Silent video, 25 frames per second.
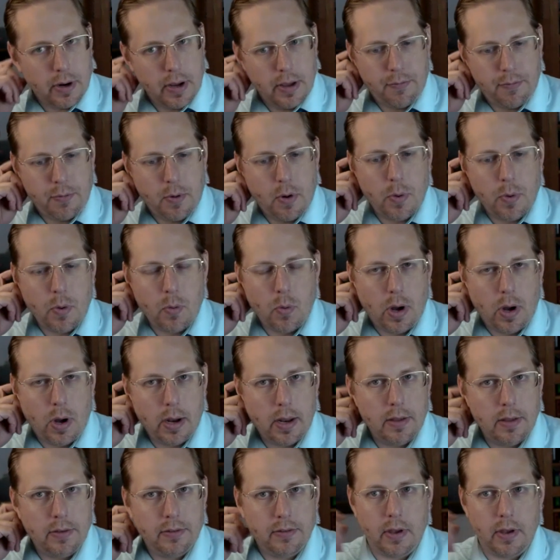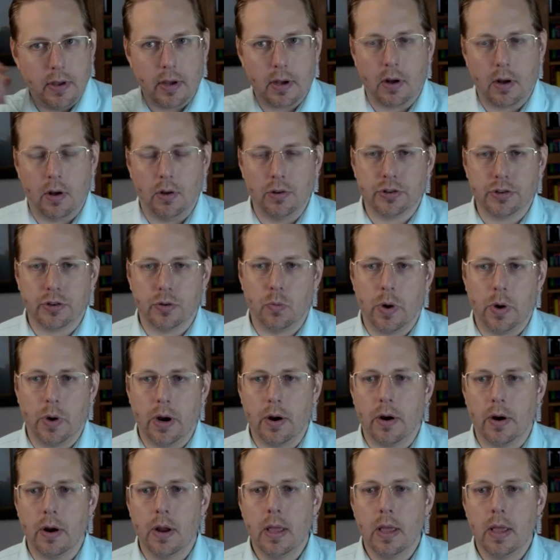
If what we want is a culture where